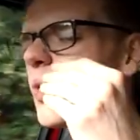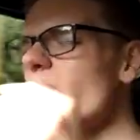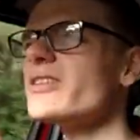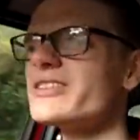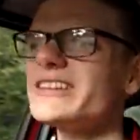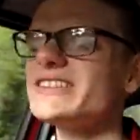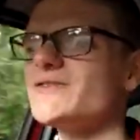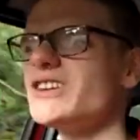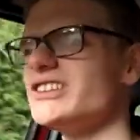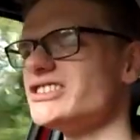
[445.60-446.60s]

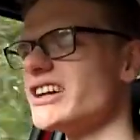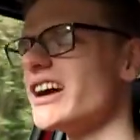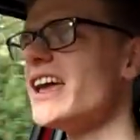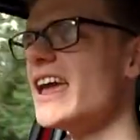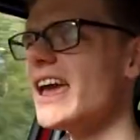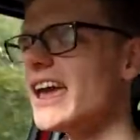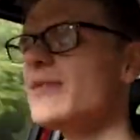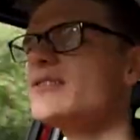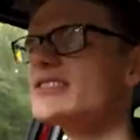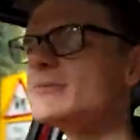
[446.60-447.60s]
worthless feature
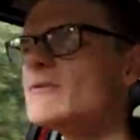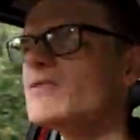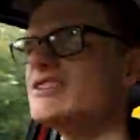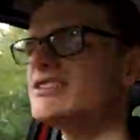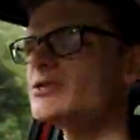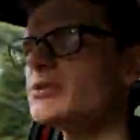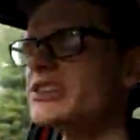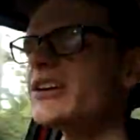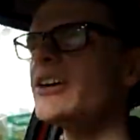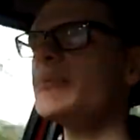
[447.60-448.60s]
ever to be fitted to a
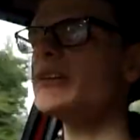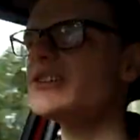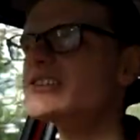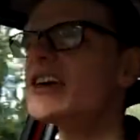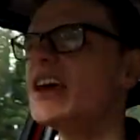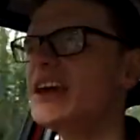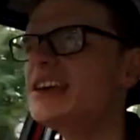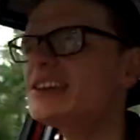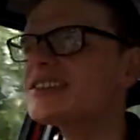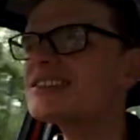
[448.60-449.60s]
car, because
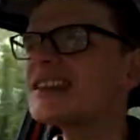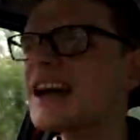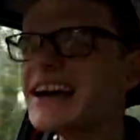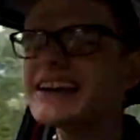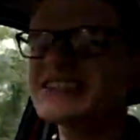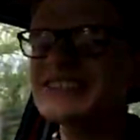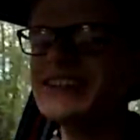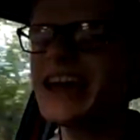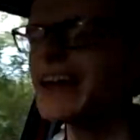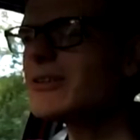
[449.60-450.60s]
it doesn't
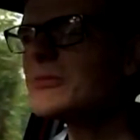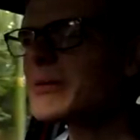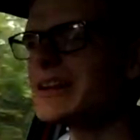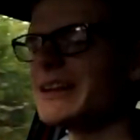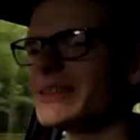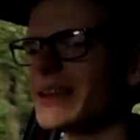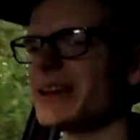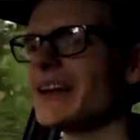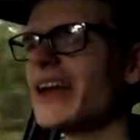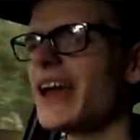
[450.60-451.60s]
actually help
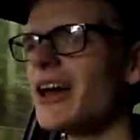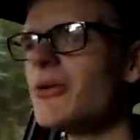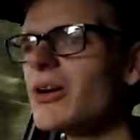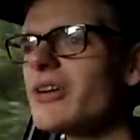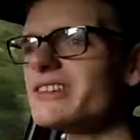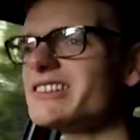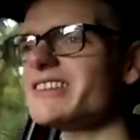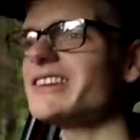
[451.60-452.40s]
anything. How hard is